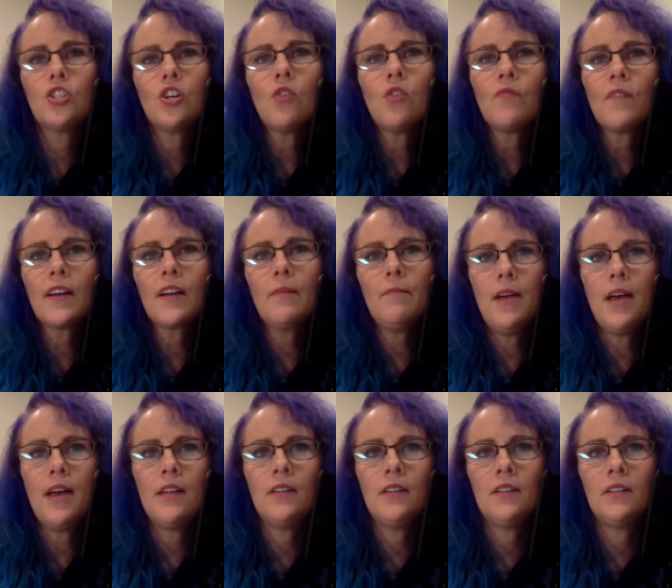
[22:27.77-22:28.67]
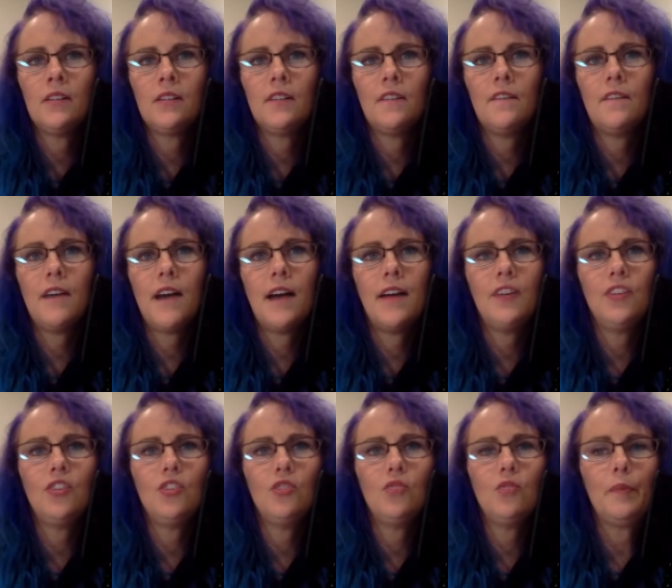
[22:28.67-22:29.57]
don't recommend that
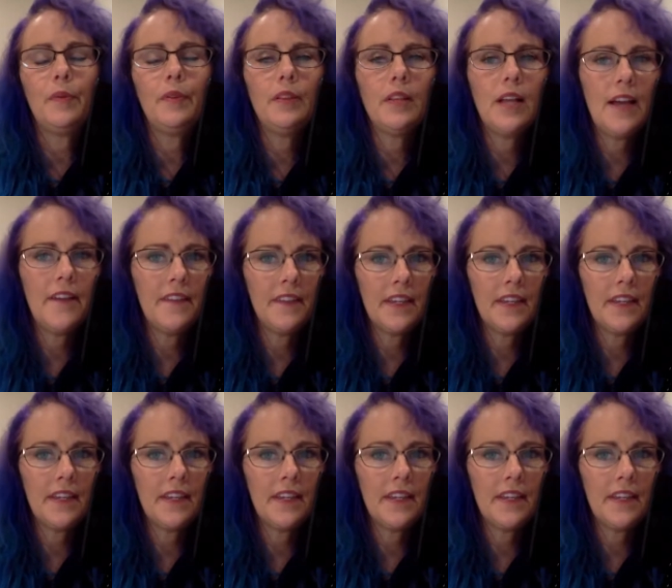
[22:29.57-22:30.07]
you apply